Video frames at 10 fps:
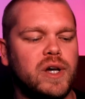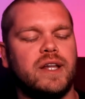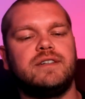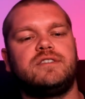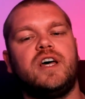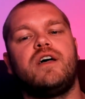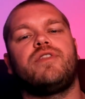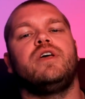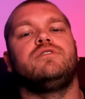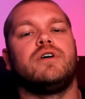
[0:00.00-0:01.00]
going to start
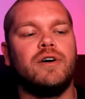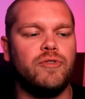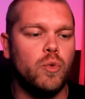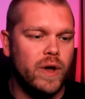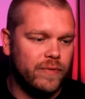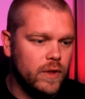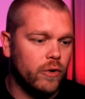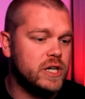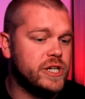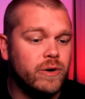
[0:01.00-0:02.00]
things off with
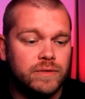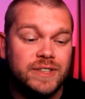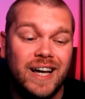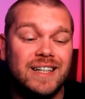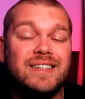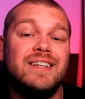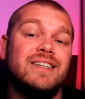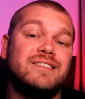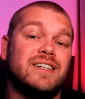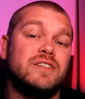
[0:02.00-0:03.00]
Norwich. Now obviously I did
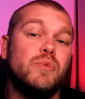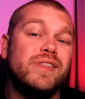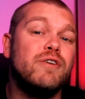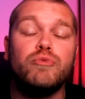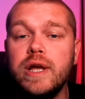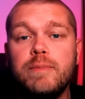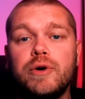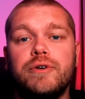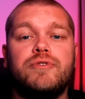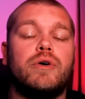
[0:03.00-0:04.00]
this tactic with a
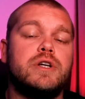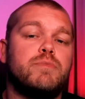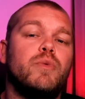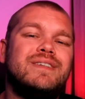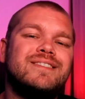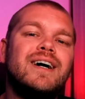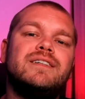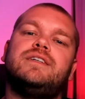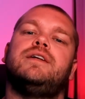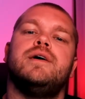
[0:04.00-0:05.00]
rebuild of Norwich, but we
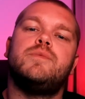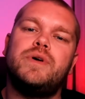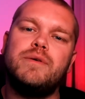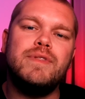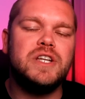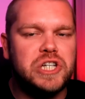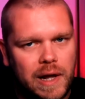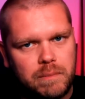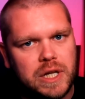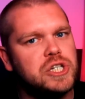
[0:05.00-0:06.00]
started with them in the
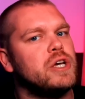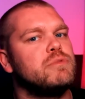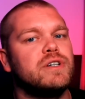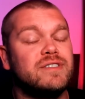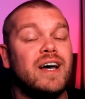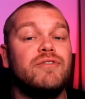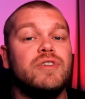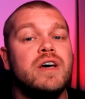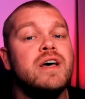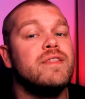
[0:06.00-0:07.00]
Championship just
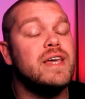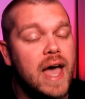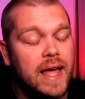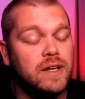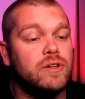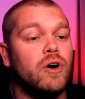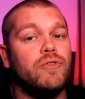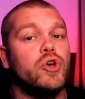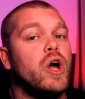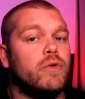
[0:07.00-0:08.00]
after the end of
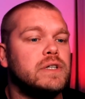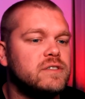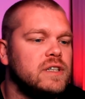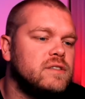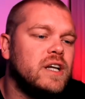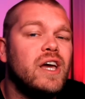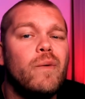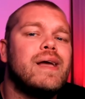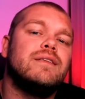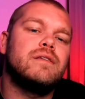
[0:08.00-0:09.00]
the current season and
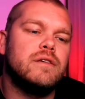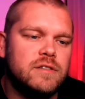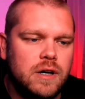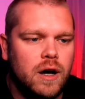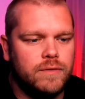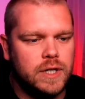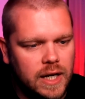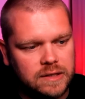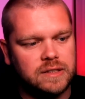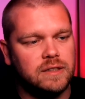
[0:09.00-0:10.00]
going into the start of the
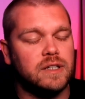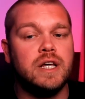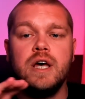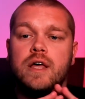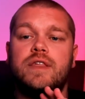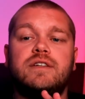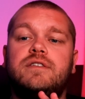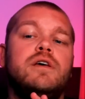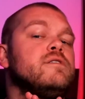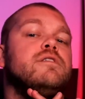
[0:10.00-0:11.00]
next season. This
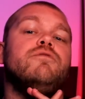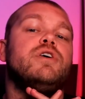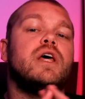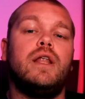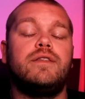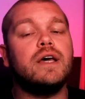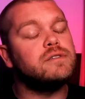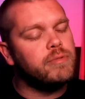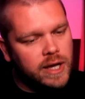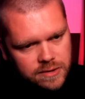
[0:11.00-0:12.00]
is the vanilla
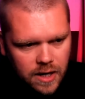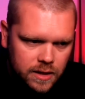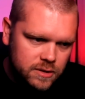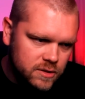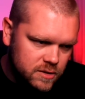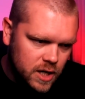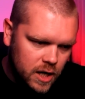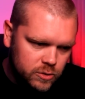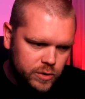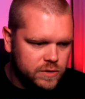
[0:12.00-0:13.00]
database as it
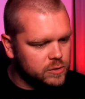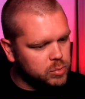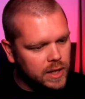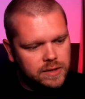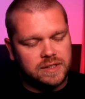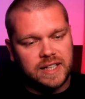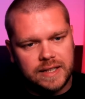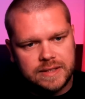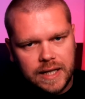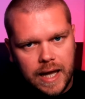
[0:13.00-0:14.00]
starts. We've just plugged the
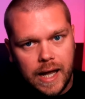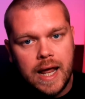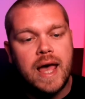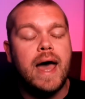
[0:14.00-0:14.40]
tactic in